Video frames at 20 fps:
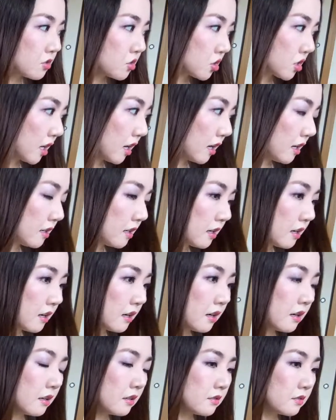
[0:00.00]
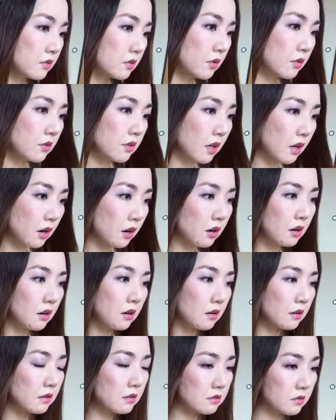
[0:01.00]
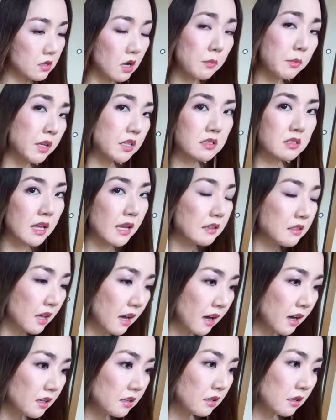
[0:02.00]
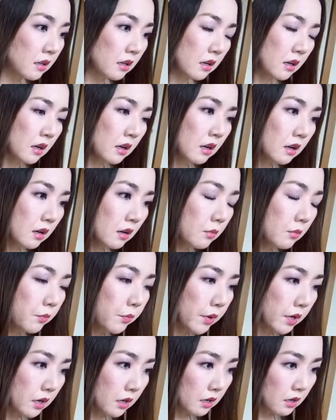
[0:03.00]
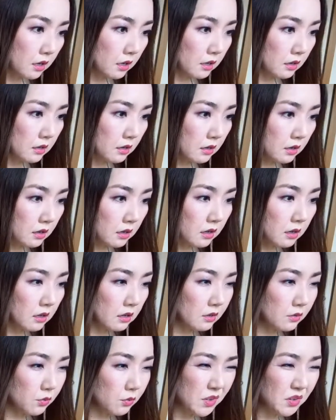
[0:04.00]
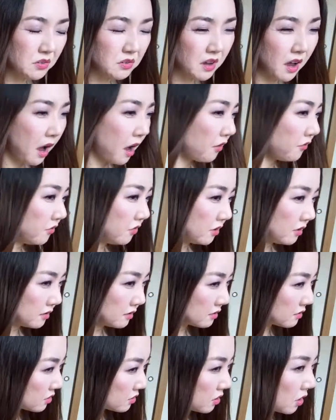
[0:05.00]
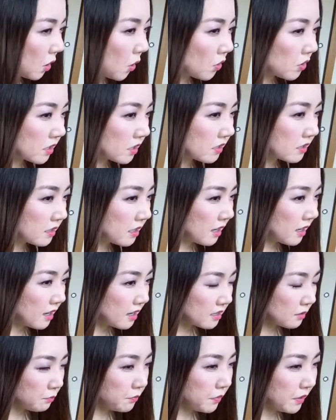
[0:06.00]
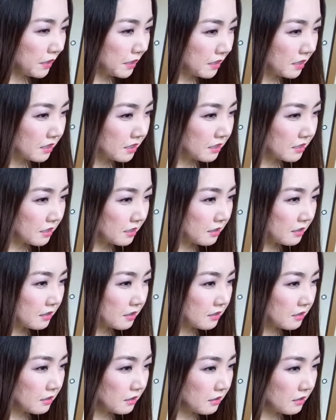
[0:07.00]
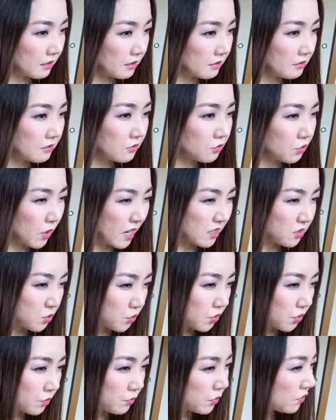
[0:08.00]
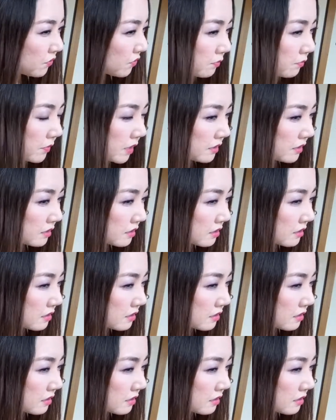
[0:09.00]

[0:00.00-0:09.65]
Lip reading: China. So there are topics like that, but we don't have a slogan and a big grassroots movement